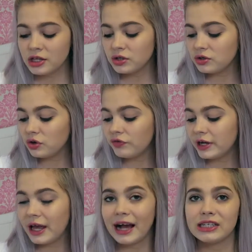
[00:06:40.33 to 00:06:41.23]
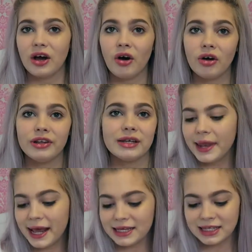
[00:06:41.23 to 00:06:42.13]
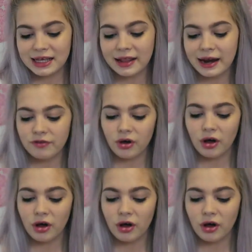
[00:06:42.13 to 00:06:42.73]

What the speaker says: so I don't really add it on. The next thing that I've